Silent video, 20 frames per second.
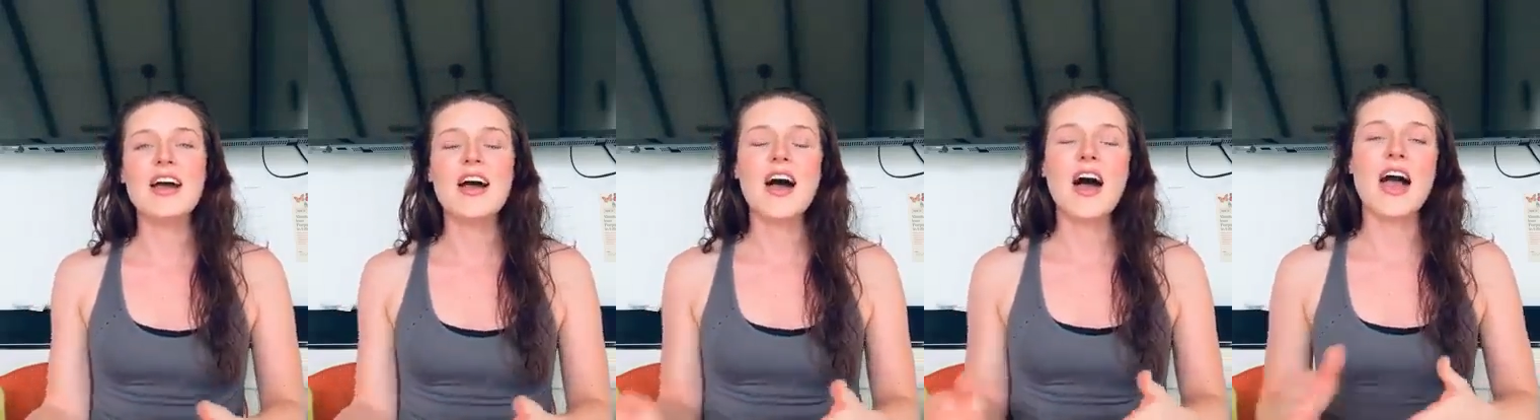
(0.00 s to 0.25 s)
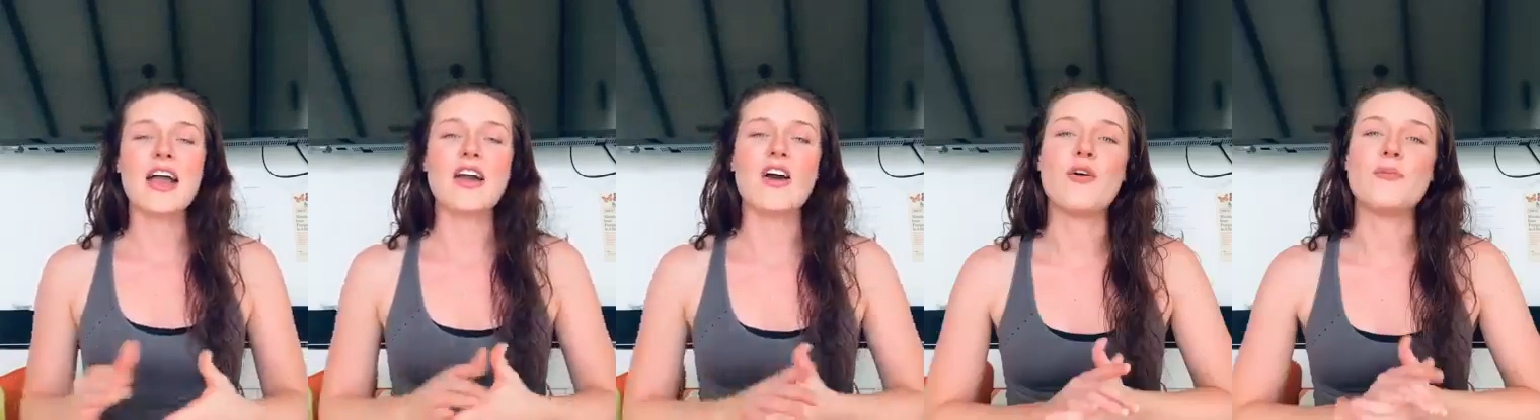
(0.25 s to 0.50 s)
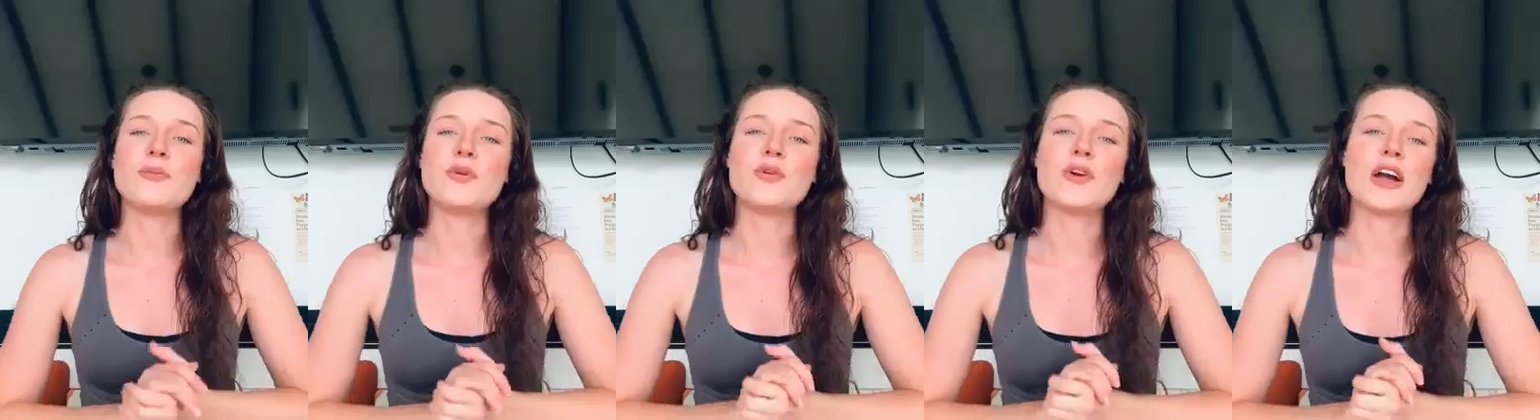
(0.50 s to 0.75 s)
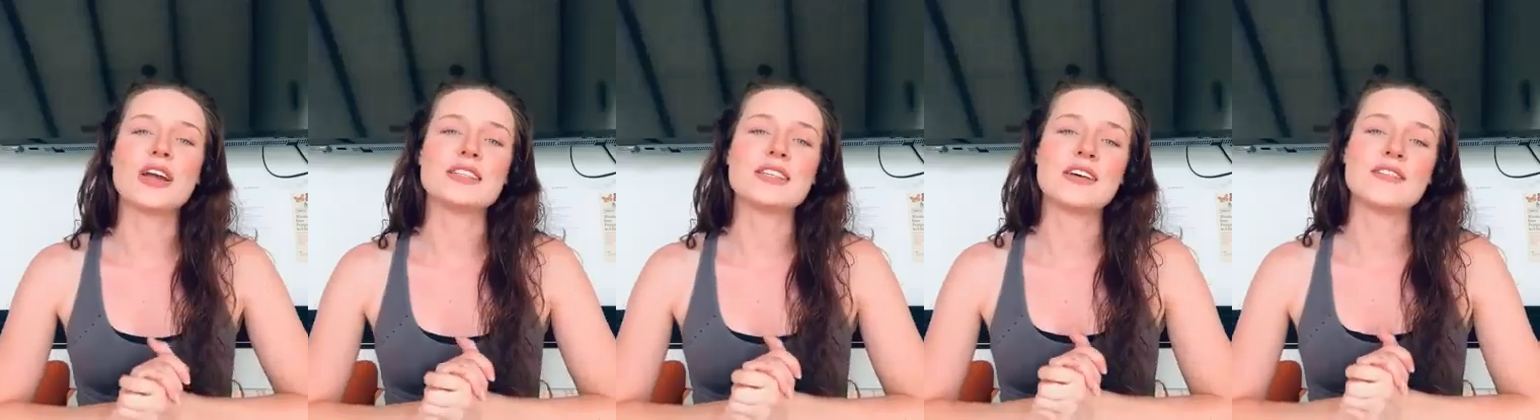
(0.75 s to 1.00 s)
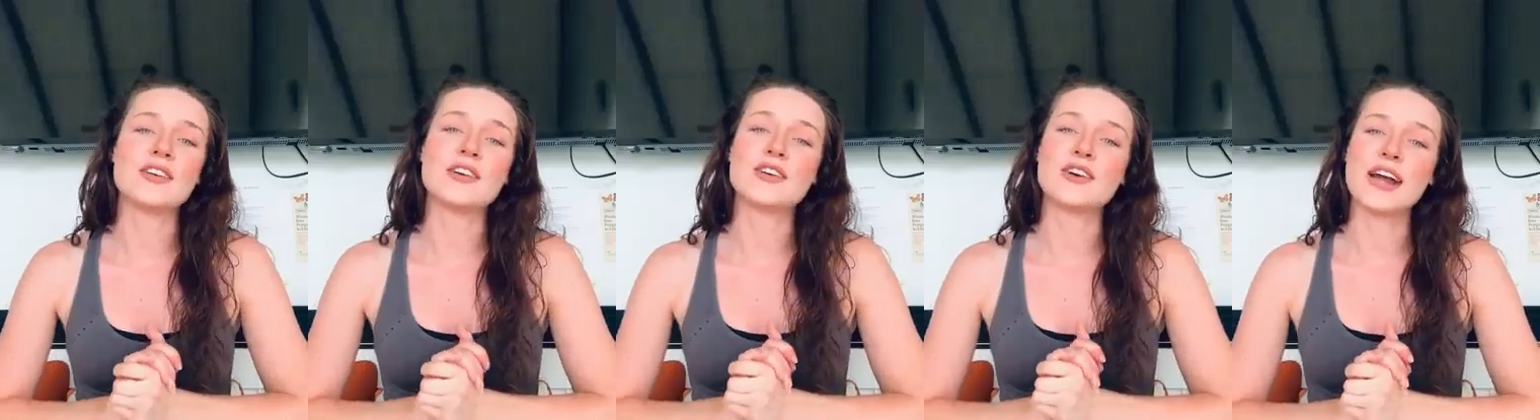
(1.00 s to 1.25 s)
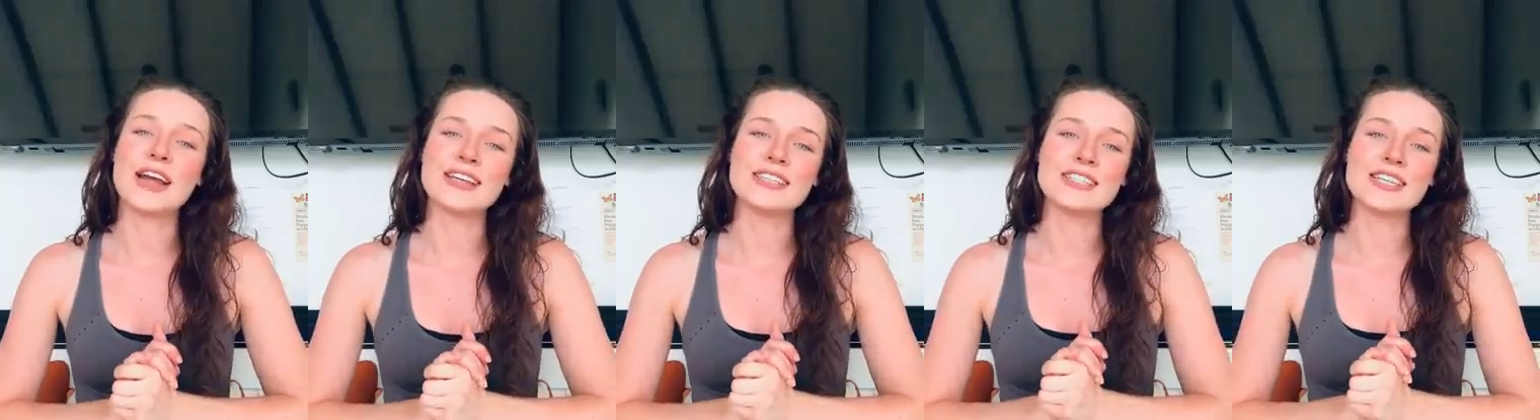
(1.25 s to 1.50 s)
I hope you guys have a
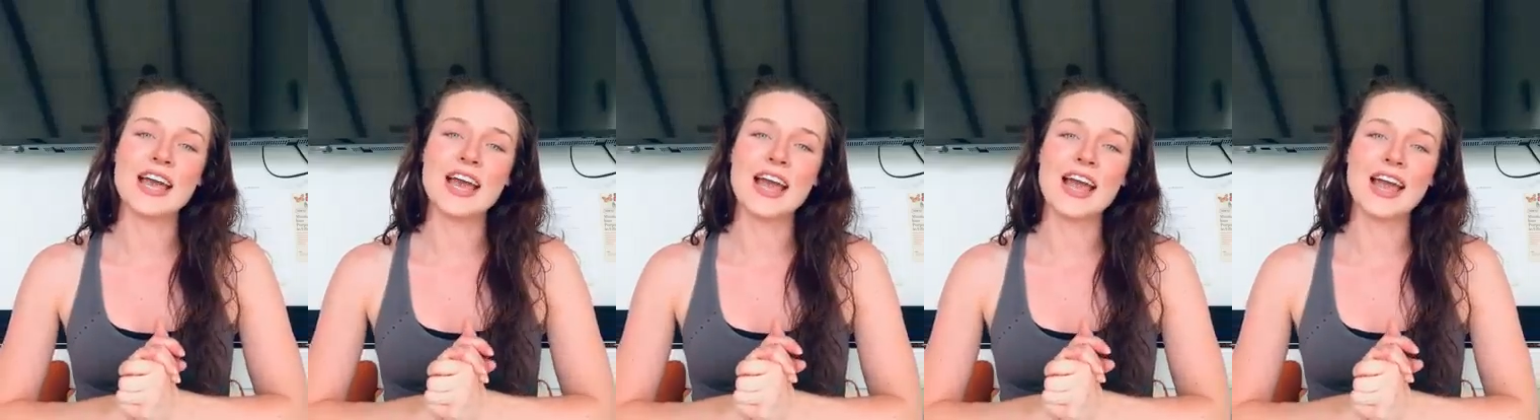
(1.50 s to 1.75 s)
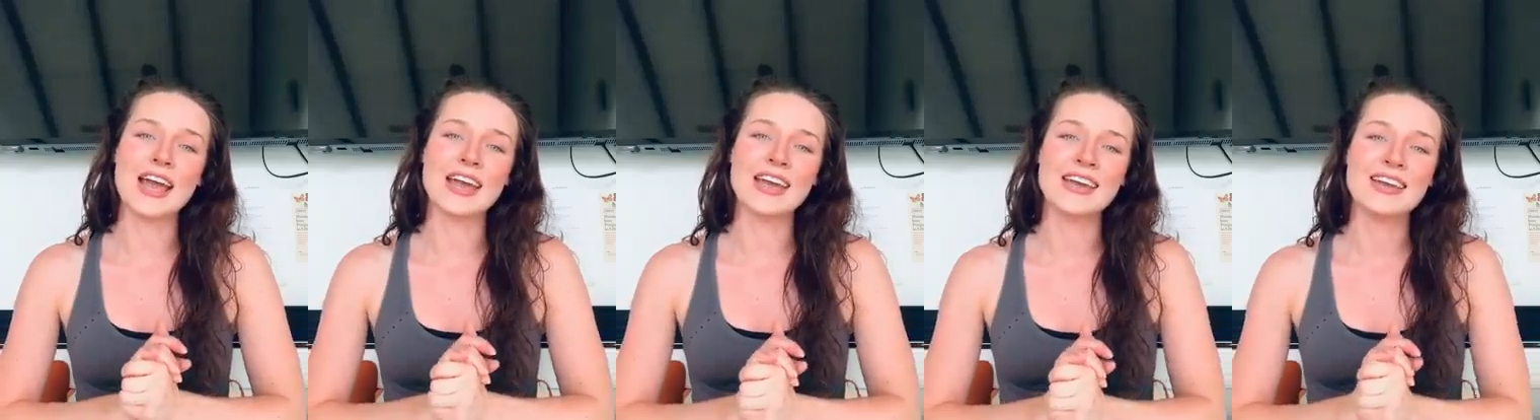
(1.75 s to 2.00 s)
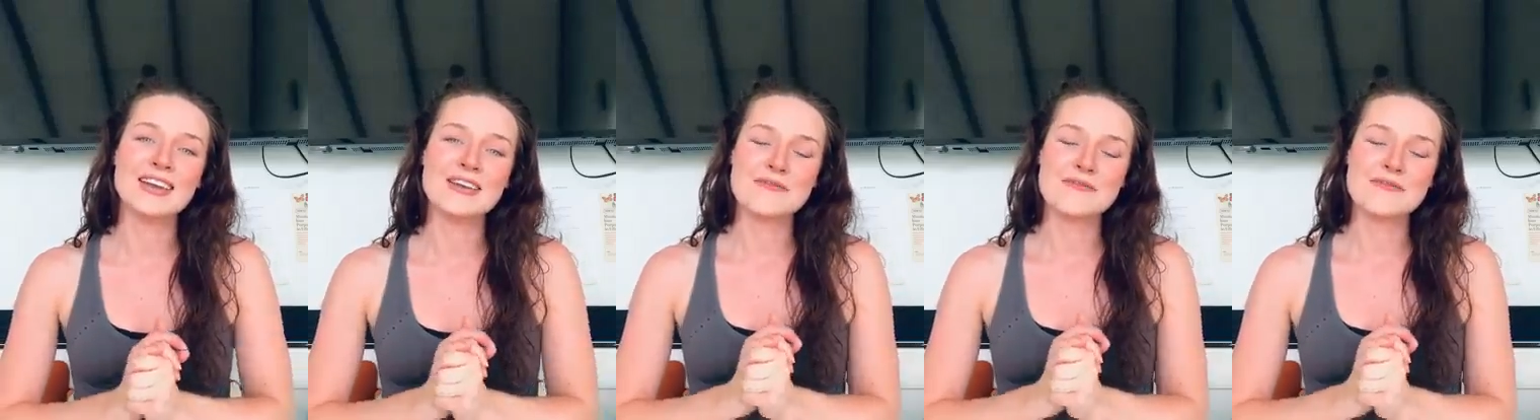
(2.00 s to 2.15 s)
great day.